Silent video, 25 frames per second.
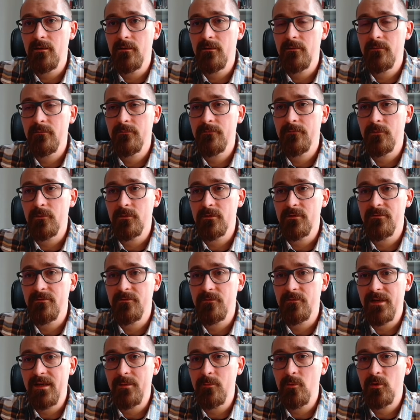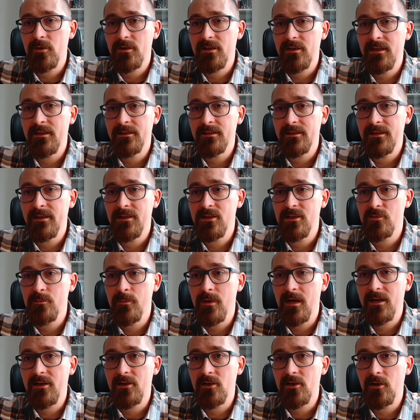for the framework and each
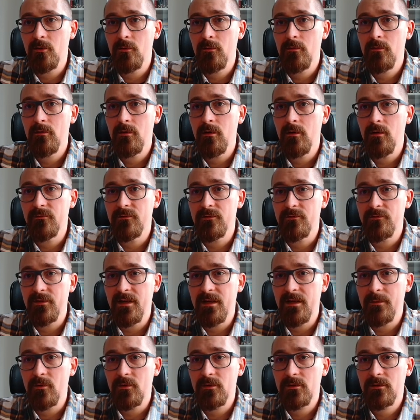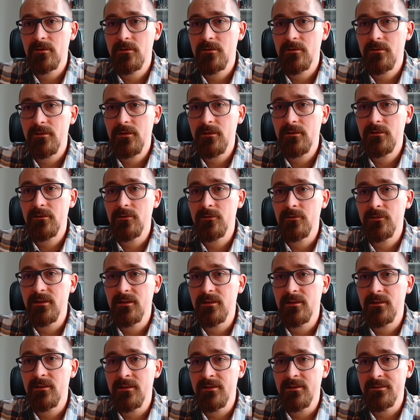macro of the framework,
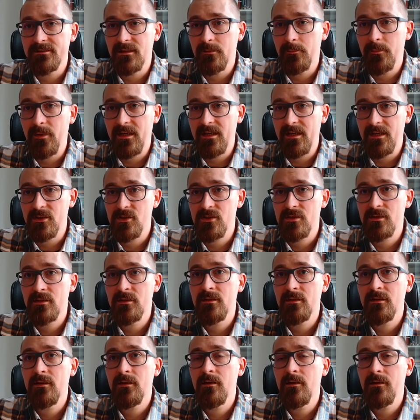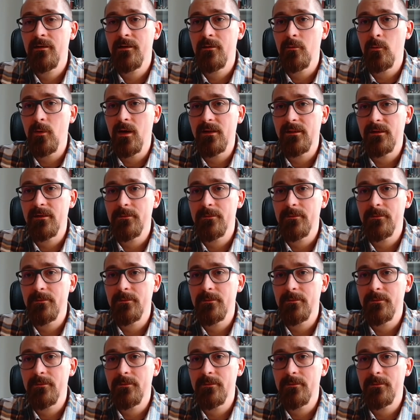including install package 1.